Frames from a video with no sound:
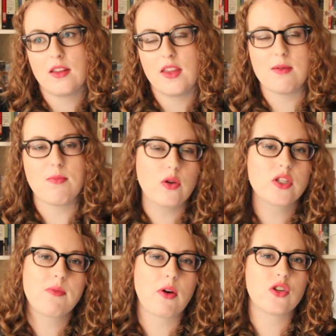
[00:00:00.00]
the most
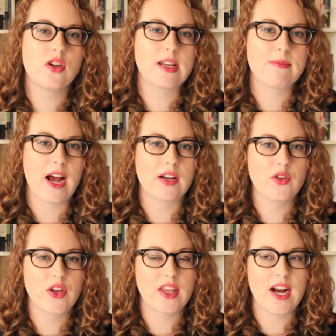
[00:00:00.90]
emotionally impactful
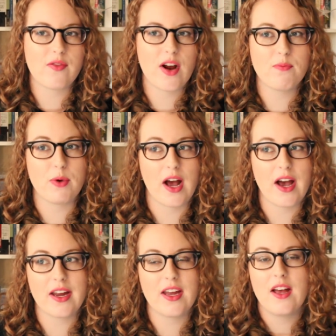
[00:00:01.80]
thing that I've read, but
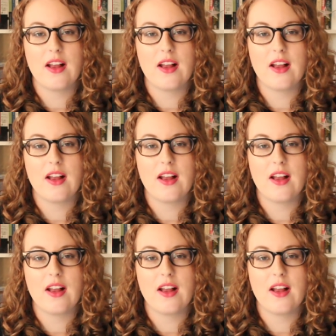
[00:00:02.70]
I